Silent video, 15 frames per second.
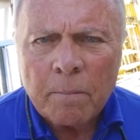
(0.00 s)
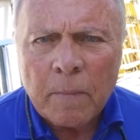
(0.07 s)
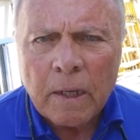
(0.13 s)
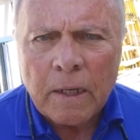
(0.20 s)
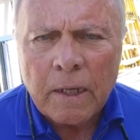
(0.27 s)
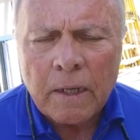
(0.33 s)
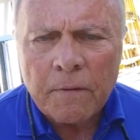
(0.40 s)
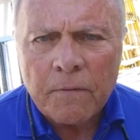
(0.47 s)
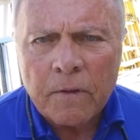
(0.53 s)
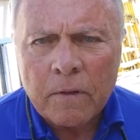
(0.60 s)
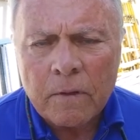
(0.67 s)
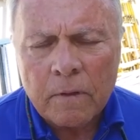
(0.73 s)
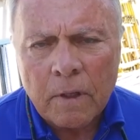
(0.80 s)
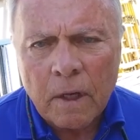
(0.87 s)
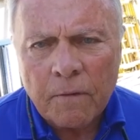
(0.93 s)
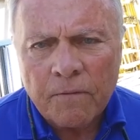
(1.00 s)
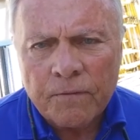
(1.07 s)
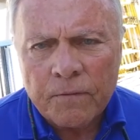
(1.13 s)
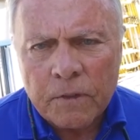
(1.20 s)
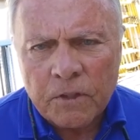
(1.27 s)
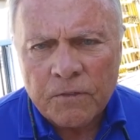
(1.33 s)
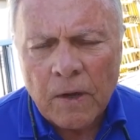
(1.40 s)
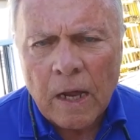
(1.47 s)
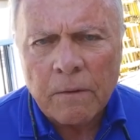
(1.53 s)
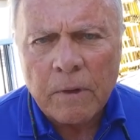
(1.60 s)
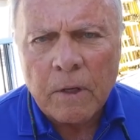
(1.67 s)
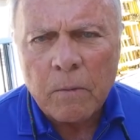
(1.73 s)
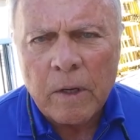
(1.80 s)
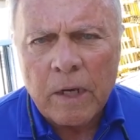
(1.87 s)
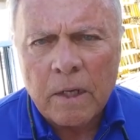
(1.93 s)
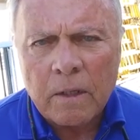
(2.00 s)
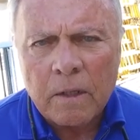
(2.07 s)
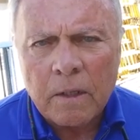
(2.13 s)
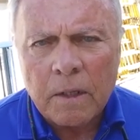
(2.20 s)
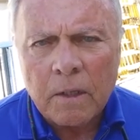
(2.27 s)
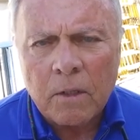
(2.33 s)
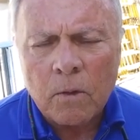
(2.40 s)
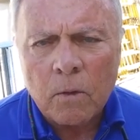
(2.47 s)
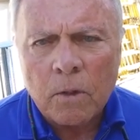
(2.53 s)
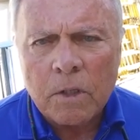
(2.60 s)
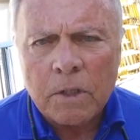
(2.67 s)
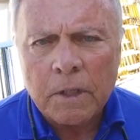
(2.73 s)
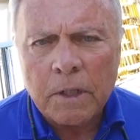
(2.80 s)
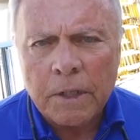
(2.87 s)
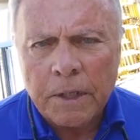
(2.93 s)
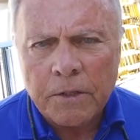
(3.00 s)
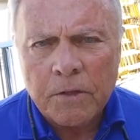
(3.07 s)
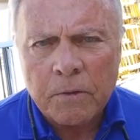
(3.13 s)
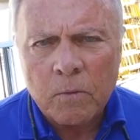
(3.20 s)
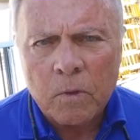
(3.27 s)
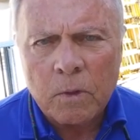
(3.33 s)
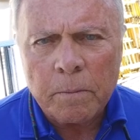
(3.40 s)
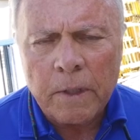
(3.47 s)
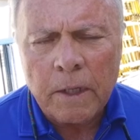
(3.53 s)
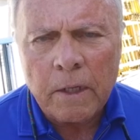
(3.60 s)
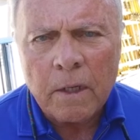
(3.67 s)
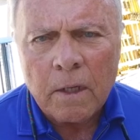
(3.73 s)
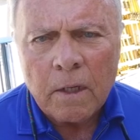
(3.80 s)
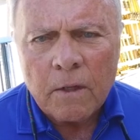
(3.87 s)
Monday of the, of this following week, the coolers in the kitchen will be